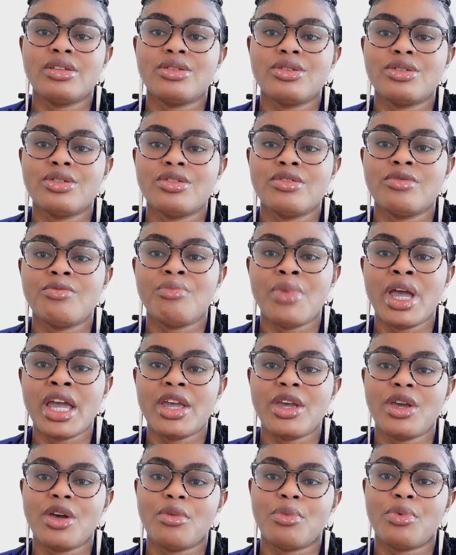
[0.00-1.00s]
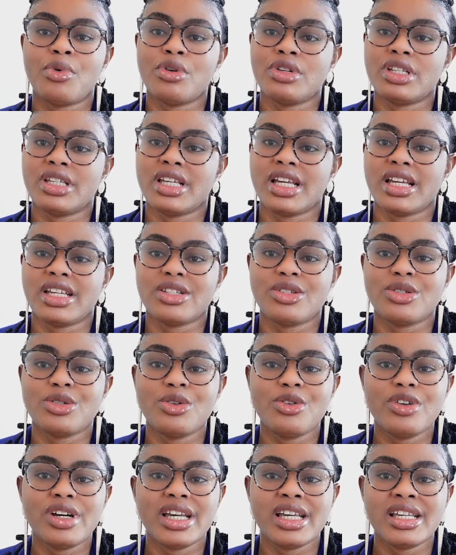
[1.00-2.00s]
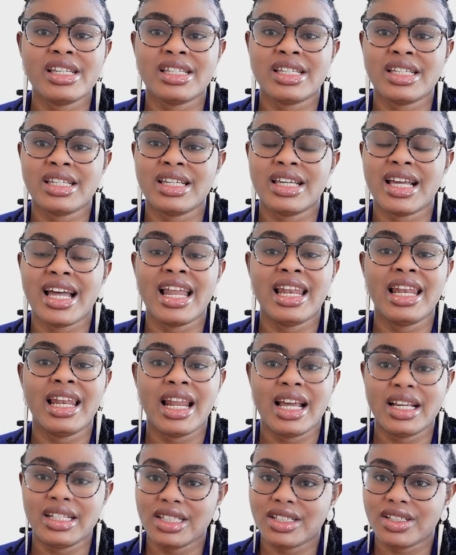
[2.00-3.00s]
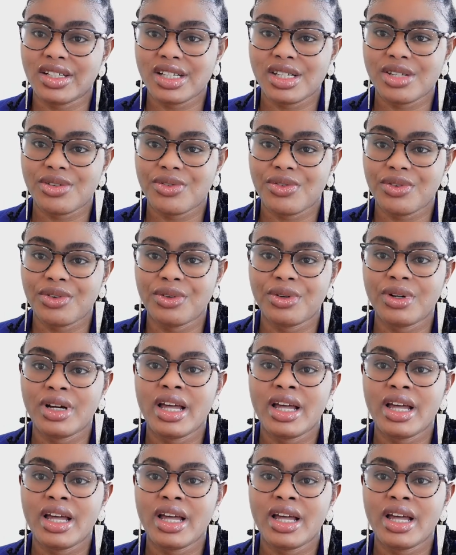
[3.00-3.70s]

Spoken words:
to make your process so easy and less stressful.